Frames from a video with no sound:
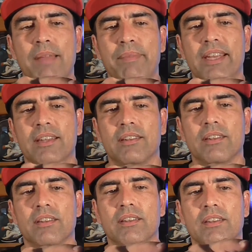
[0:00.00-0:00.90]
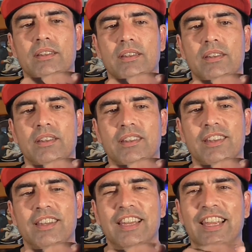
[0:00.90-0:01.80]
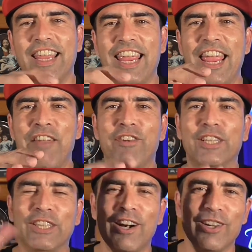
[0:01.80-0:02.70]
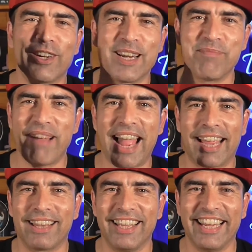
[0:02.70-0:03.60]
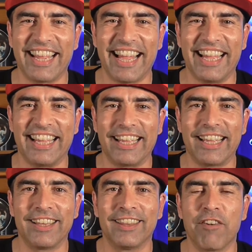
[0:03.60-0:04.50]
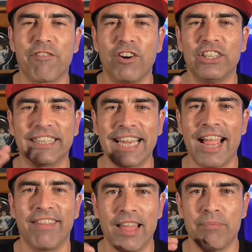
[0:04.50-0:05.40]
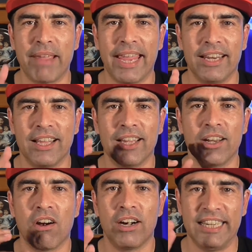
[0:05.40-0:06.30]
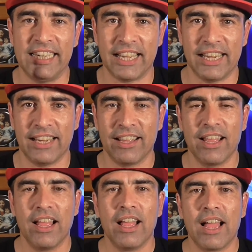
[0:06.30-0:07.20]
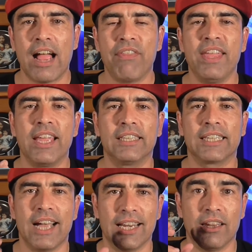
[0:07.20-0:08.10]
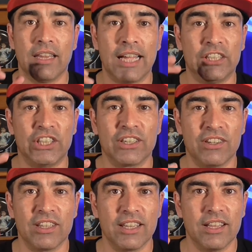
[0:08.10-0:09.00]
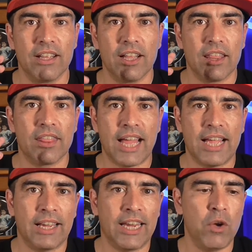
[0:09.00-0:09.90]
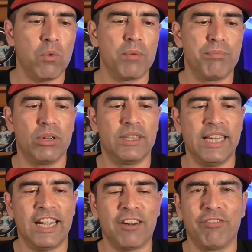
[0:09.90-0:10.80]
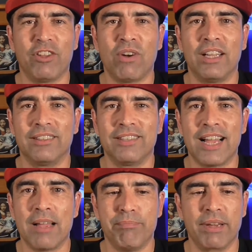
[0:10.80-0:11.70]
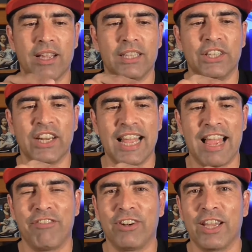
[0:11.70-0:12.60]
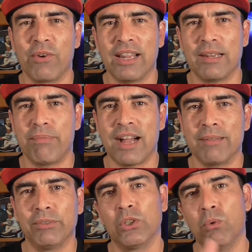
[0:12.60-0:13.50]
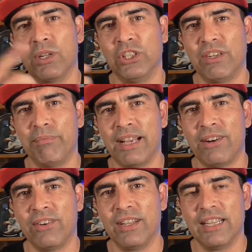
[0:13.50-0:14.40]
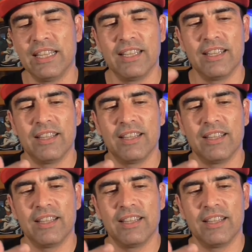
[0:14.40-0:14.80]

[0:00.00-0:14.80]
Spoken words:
I mean, if you start looking back, like at the first guy that made an RDA, I think it's kind of logical that he would put the airflow on top because you're going to have your liquid on the bottom so it wouldn't drip out.